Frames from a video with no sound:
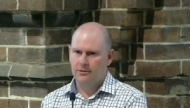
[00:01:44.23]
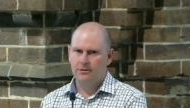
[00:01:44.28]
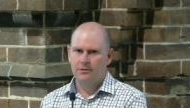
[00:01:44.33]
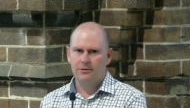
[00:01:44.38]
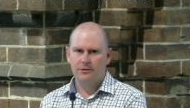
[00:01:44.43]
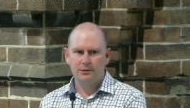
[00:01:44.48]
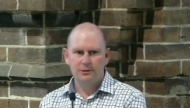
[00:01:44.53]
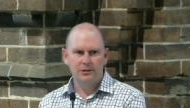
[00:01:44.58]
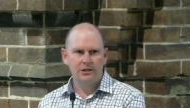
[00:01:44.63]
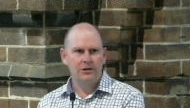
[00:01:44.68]

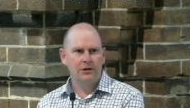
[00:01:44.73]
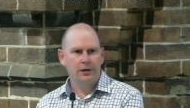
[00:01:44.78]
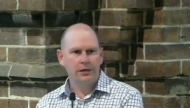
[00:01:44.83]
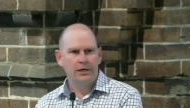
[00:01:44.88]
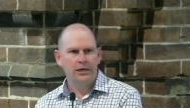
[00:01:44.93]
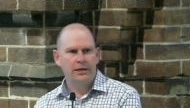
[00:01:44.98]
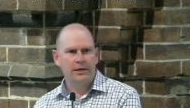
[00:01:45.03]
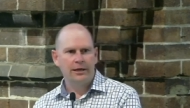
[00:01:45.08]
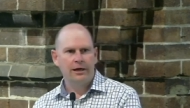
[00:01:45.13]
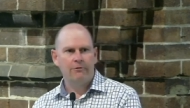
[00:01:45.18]
Did I
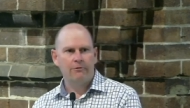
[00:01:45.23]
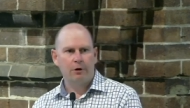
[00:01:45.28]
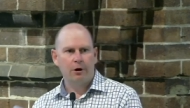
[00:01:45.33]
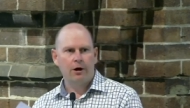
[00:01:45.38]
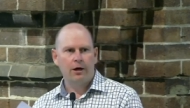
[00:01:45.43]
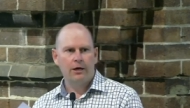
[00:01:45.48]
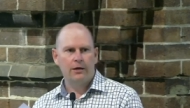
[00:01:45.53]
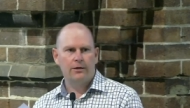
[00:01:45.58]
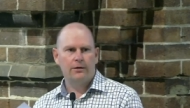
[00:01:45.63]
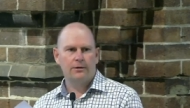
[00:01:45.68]
hear that
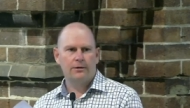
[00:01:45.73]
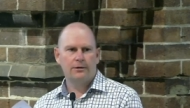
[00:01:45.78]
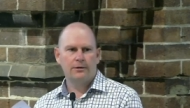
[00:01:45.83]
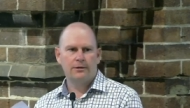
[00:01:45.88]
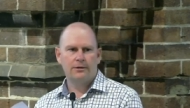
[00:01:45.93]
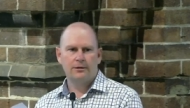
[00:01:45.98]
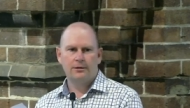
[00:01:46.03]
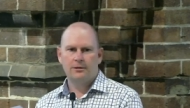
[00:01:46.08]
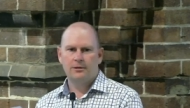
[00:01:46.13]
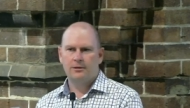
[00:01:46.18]
right?
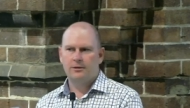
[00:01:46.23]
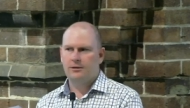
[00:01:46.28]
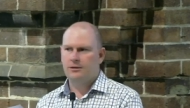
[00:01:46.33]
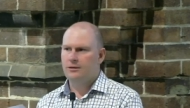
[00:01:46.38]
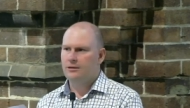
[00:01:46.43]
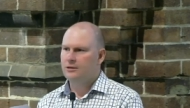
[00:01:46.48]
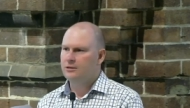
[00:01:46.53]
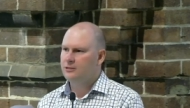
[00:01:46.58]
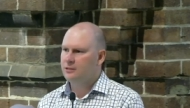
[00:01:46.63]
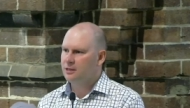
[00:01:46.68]

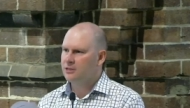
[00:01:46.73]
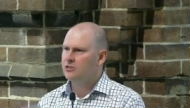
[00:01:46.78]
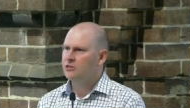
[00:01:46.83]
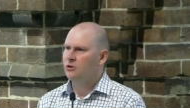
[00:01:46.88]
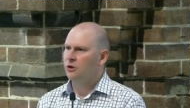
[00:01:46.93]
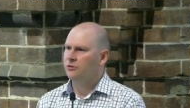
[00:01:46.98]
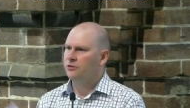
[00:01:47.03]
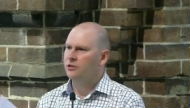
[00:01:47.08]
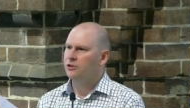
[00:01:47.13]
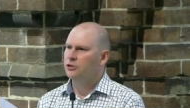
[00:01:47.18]
Is this
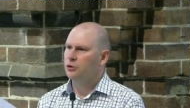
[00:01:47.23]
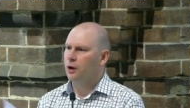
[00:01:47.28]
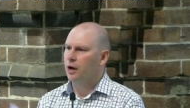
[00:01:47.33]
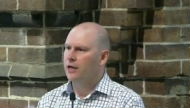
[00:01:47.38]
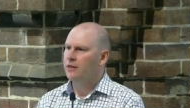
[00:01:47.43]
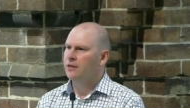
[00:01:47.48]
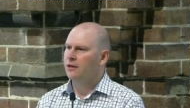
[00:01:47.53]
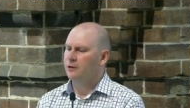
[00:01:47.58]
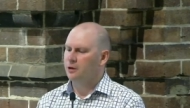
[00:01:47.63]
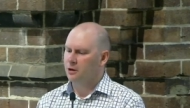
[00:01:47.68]
not the train
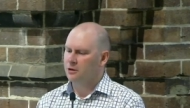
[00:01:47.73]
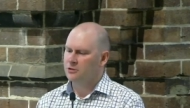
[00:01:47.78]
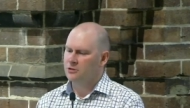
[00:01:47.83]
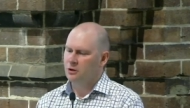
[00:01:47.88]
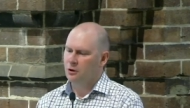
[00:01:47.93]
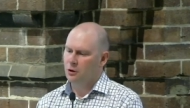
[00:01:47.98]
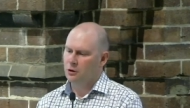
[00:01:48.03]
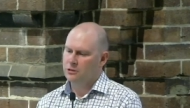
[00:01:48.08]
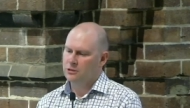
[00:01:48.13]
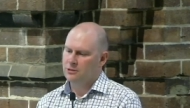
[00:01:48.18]
that goes to
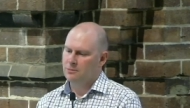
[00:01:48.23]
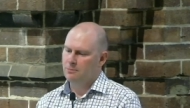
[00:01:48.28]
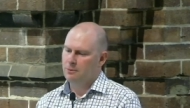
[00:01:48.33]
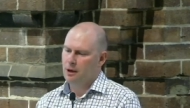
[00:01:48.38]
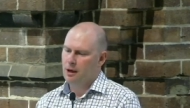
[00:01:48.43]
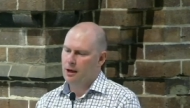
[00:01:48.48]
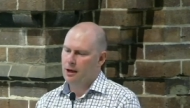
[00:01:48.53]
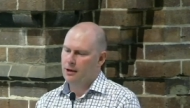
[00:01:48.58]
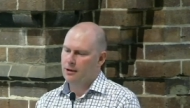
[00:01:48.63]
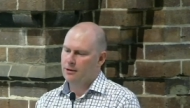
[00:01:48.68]
Hoxton
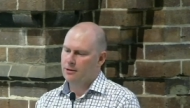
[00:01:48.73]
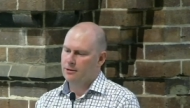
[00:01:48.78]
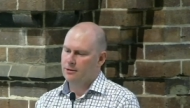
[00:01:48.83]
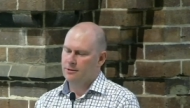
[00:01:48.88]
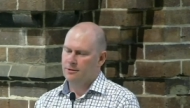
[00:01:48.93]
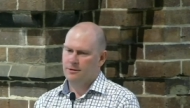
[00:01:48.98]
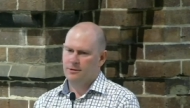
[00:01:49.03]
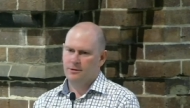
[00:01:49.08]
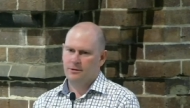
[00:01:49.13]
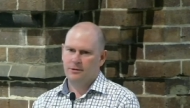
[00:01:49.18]
Park?
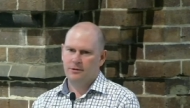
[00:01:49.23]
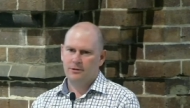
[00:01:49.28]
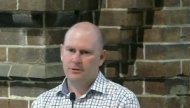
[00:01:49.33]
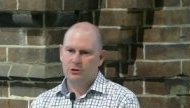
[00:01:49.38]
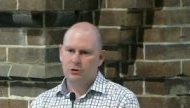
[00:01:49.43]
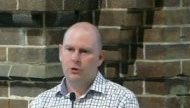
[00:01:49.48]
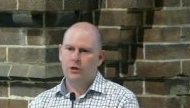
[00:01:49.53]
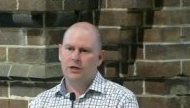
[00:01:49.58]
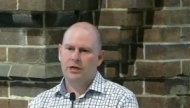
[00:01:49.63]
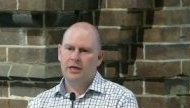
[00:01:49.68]

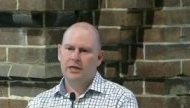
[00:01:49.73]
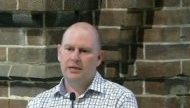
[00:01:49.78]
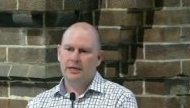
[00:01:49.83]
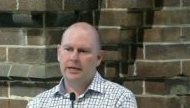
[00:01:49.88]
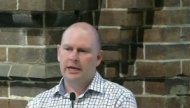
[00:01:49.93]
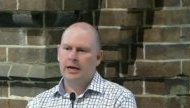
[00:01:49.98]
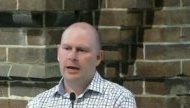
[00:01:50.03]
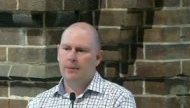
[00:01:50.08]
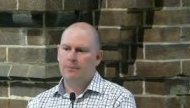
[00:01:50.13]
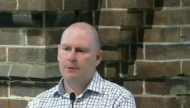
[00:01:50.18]
Do I need to
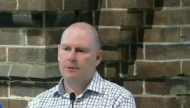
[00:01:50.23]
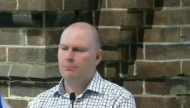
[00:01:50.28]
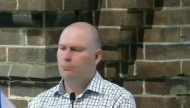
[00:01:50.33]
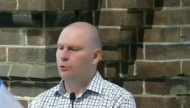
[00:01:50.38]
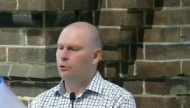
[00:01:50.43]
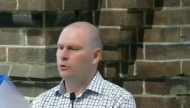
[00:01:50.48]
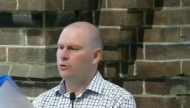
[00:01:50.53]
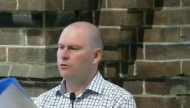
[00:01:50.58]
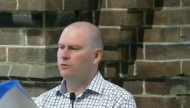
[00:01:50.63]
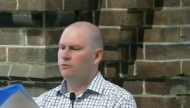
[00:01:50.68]
get up and
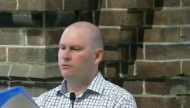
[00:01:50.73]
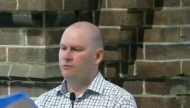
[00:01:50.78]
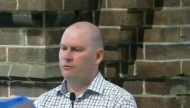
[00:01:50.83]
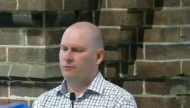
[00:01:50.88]
move?